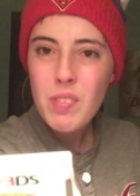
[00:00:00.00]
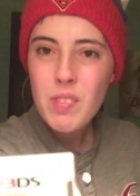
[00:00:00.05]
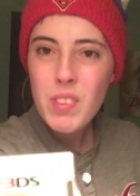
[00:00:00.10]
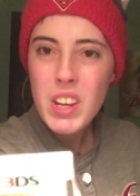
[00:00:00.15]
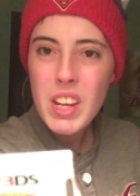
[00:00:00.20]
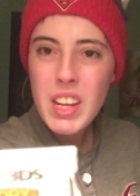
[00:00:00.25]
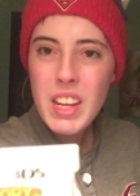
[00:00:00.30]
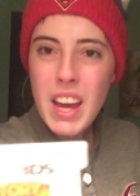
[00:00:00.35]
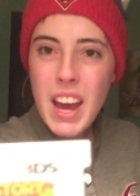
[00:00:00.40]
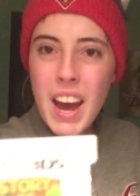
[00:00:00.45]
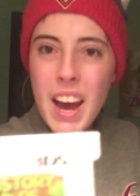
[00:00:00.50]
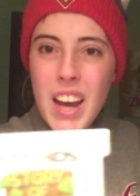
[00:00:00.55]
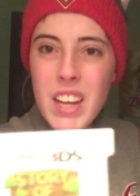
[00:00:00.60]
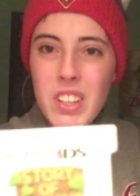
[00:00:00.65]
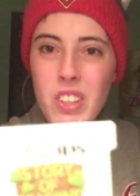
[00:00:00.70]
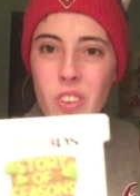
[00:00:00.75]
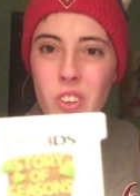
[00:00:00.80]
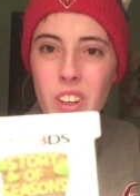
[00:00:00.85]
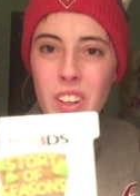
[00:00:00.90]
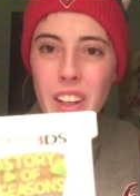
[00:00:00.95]
yeah,
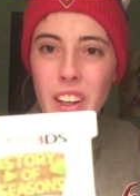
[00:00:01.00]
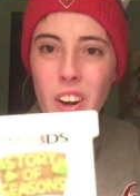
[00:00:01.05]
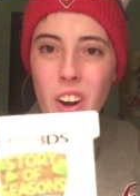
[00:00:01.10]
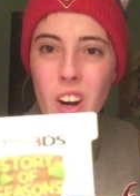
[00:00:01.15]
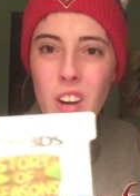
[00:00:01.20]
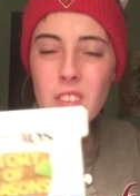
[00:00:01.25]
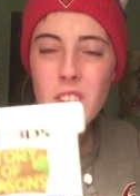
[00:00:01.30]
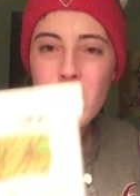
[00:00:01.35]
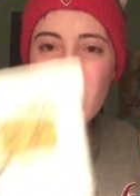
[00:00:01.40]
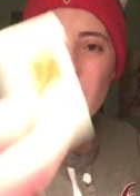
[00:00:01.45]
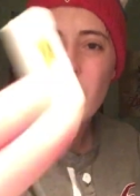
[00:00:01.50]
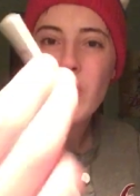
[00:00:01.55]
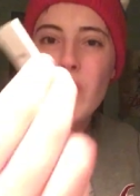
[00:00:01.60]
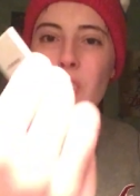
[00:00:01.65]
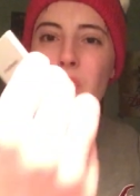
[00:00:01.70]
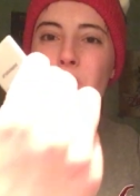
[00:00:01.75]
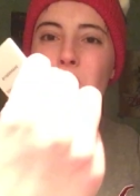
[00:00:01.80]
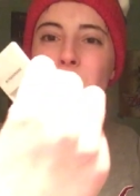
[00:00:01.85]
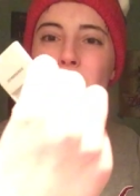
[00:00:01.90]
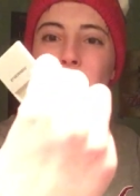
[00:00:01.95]
it's sort of like Harvest
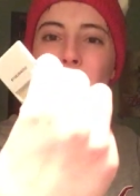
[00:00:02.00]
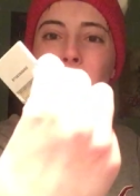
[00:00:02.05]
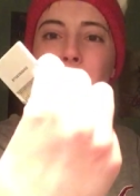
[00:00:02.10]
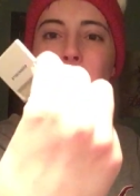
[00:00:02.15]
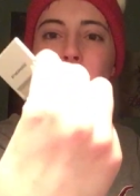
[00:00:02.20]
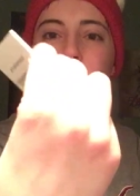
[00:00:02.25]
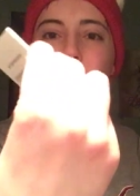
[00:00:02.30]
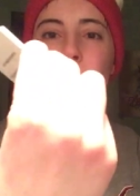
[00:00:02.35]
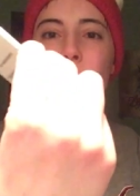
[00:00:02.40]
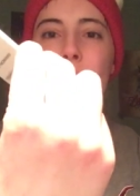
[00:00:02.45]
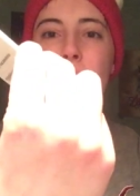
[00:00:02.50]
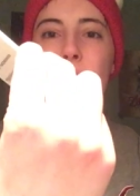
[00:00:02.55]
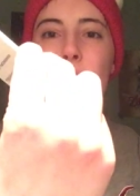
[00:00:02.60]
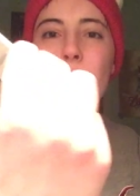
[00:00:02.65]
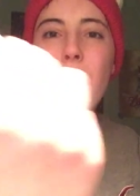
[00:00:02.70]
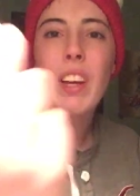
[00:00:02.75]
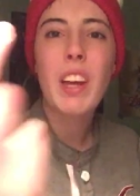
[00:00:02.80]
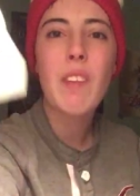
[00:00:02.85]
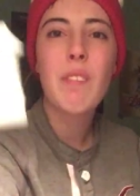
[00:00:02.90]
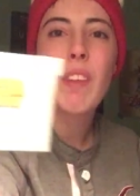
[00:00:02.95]
Moon. A little different, and
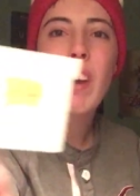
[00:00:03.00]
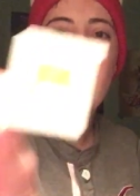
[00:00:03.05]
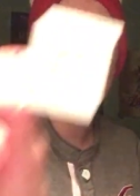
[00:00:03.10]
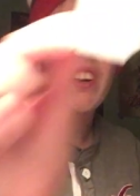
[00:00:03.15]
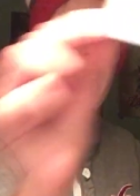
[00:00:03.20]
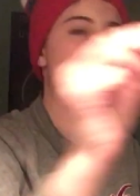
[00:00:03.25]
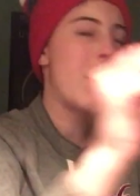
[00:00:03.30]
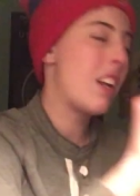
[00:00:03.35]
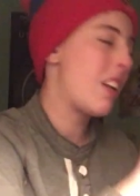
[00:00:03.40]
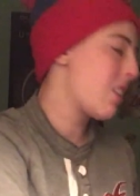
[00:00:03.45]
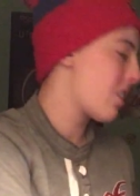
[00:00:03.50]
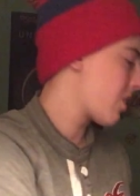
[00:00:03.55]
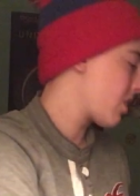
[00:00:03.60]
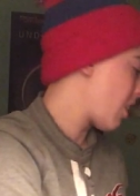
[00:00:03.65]
you can get married in it and